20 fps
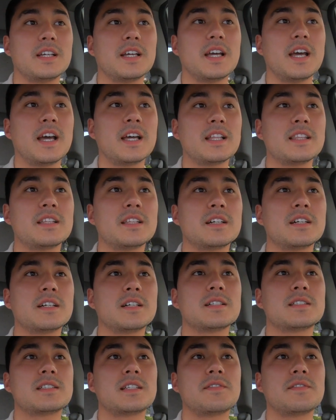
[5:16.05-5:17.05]
And
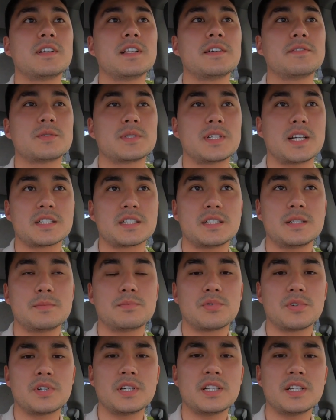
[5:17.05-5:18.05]
the 7 Eleven was actually
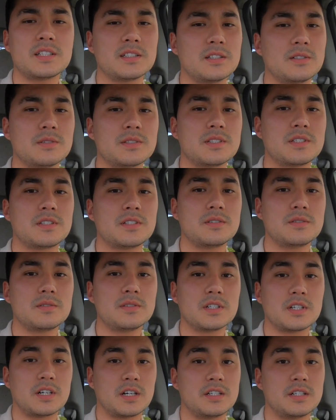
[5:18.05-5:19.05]
pretty close to
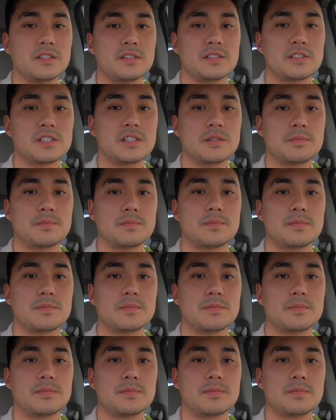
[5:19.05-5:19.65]
the car dealership.